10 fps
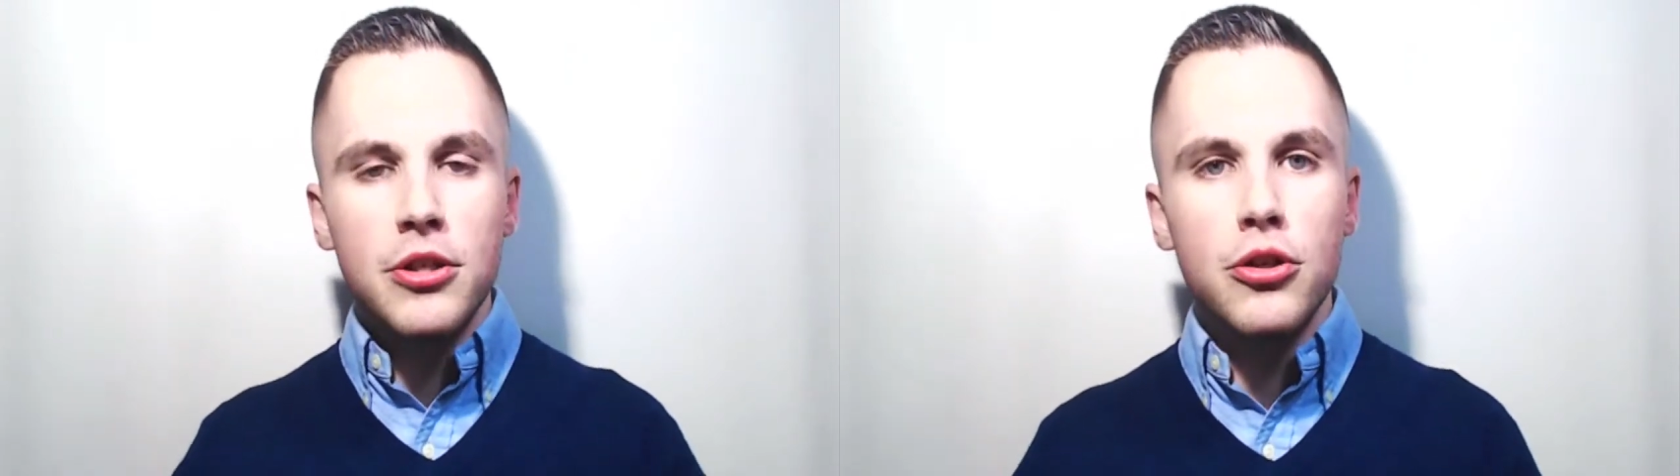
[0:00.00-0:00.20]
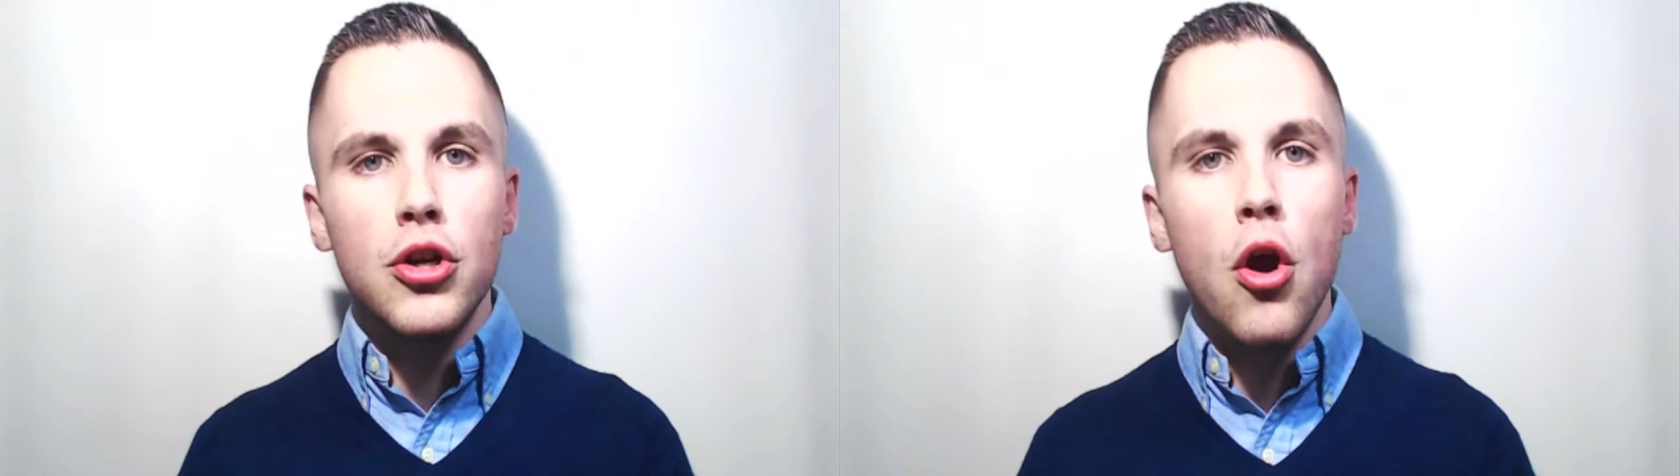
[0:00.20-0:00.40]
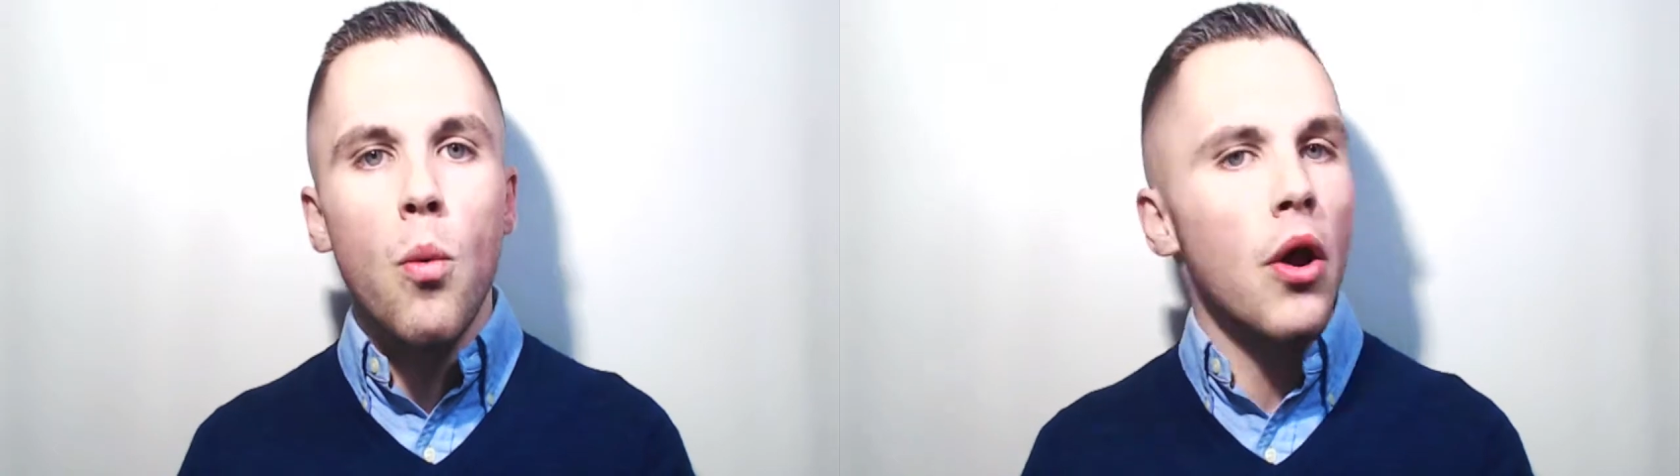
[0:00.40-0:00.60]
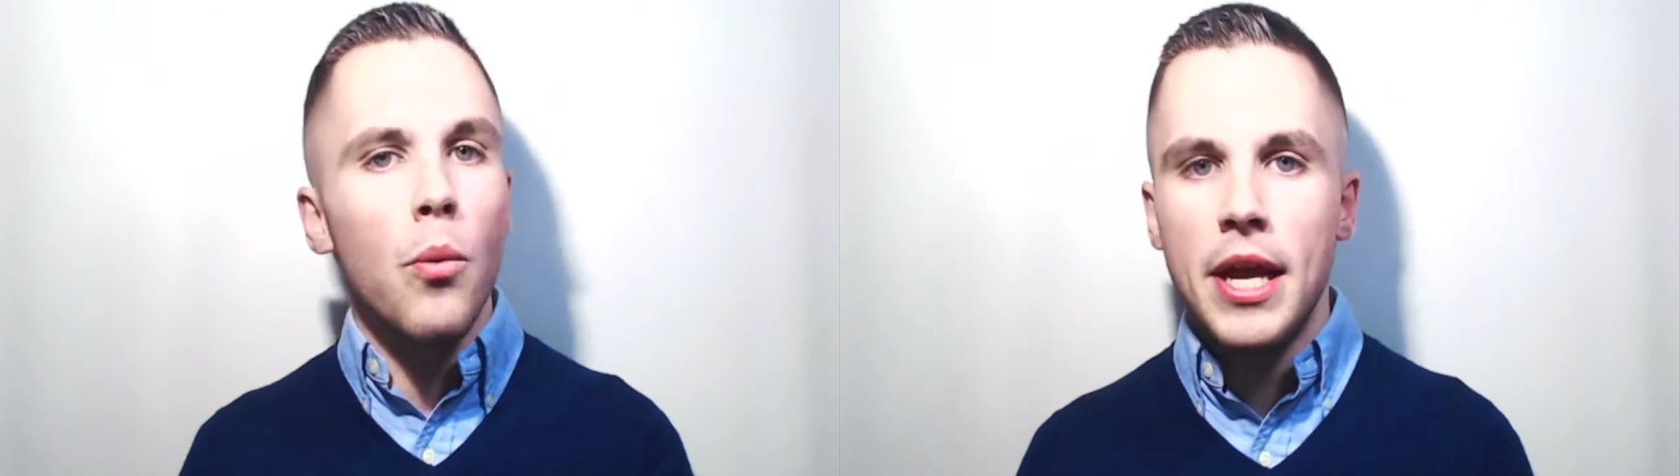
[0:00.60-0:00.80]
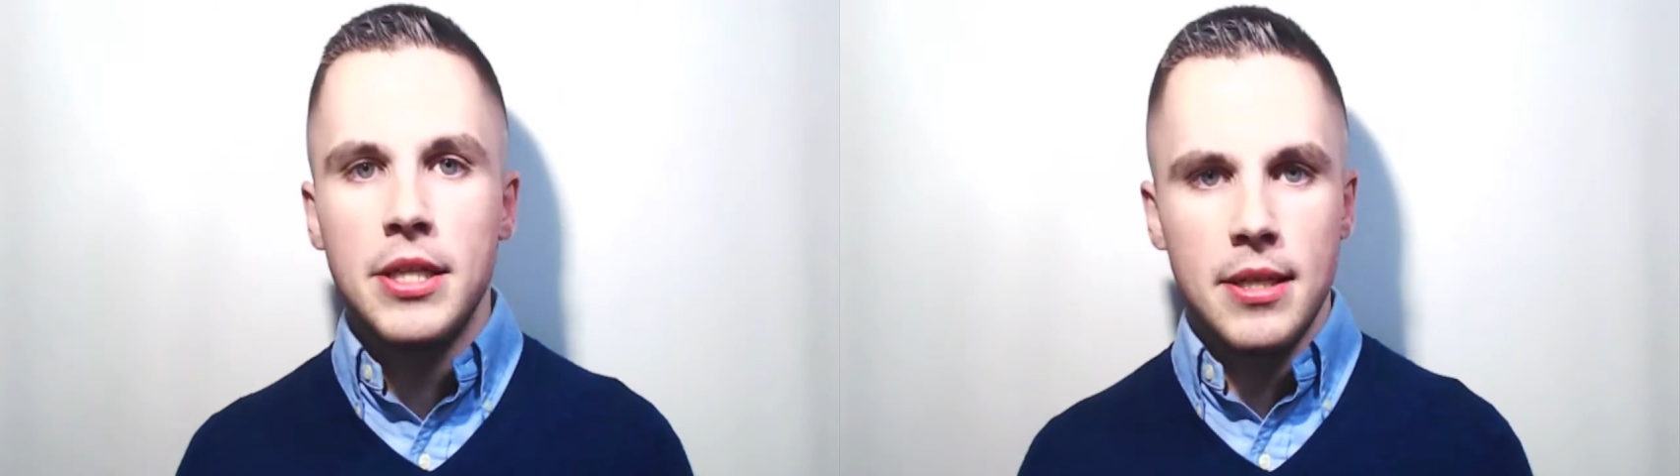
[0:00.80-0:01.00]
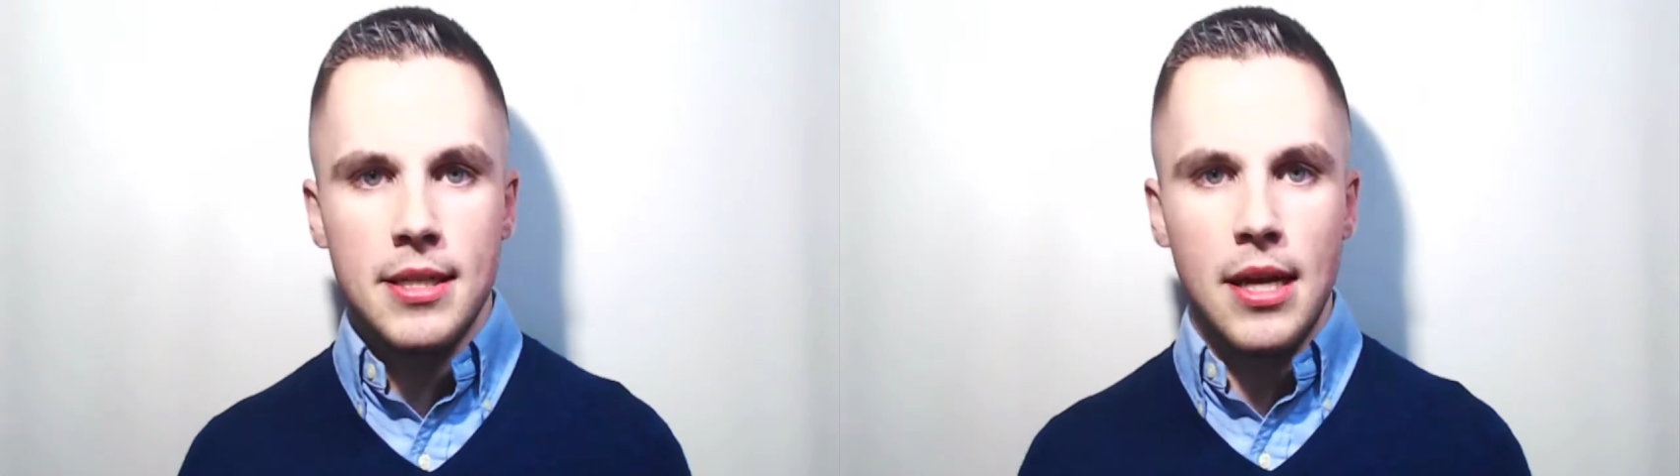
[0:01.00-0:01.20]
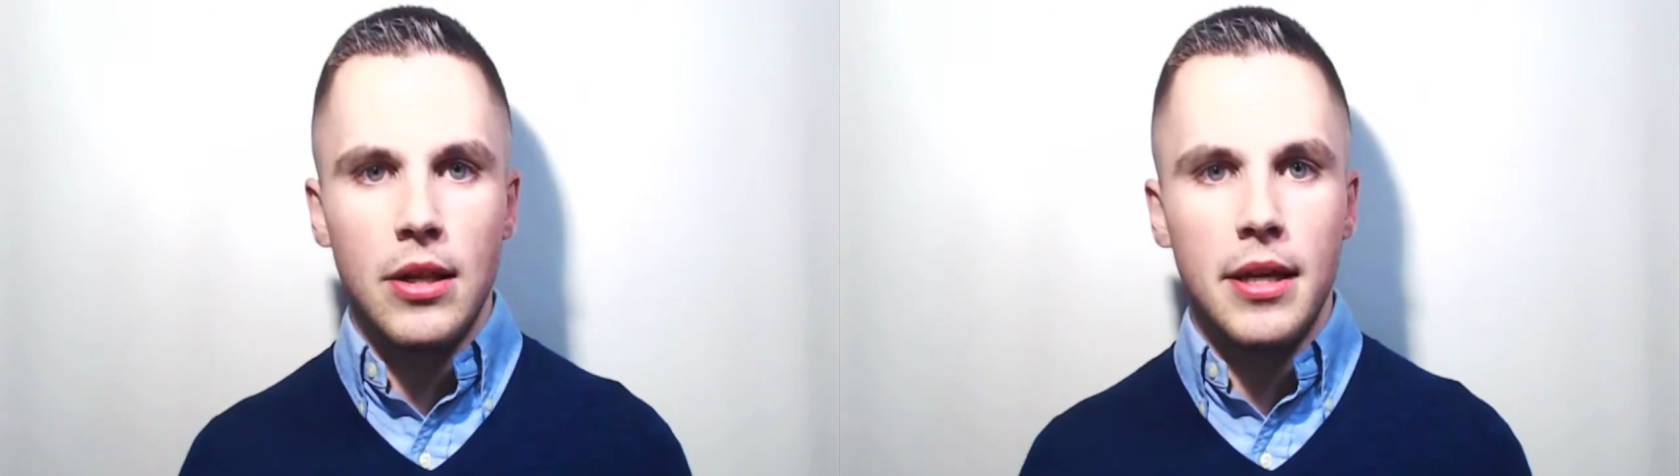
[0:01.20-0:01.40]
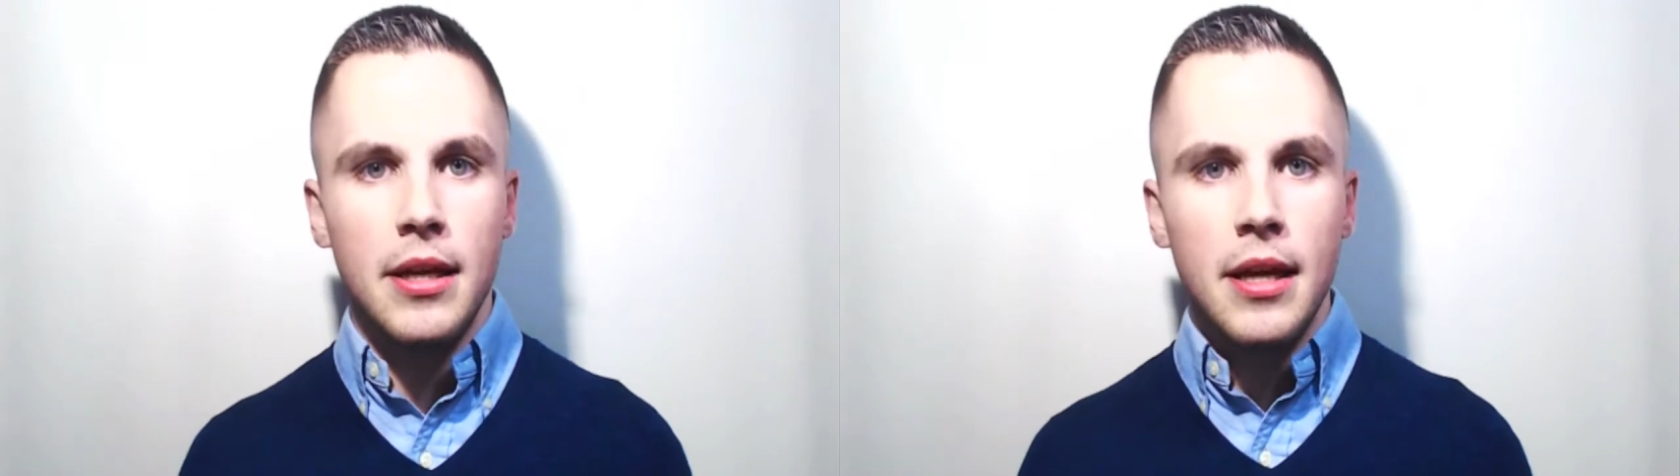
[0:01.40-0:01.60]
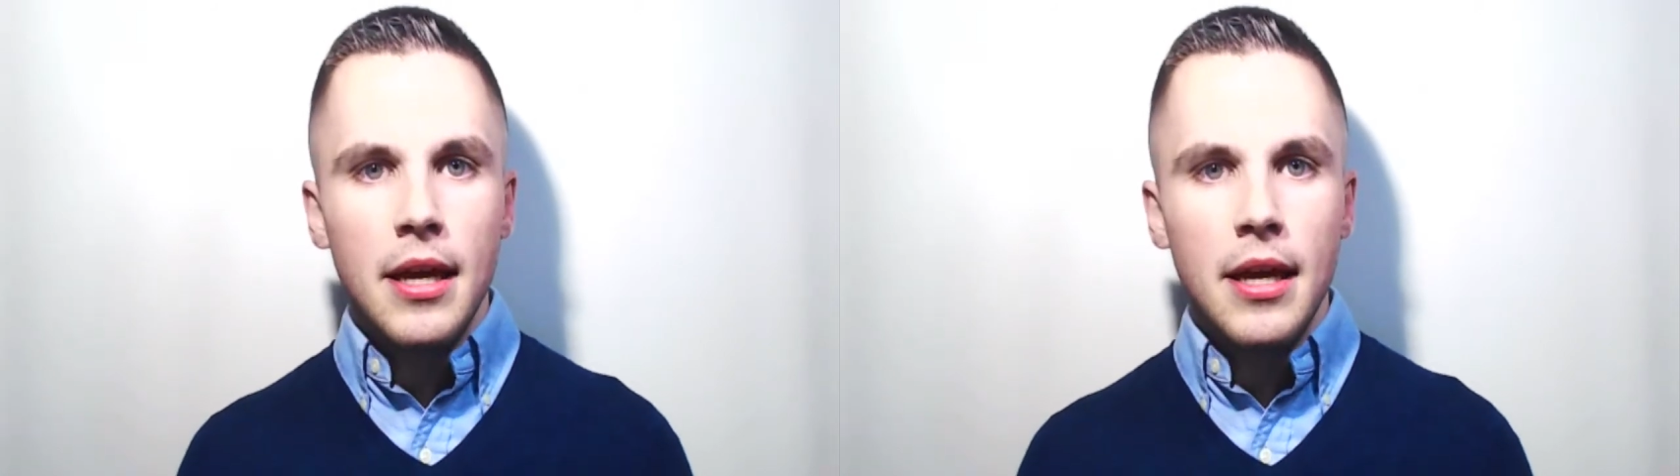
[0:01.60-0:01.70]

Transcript: there's no one way to sell it.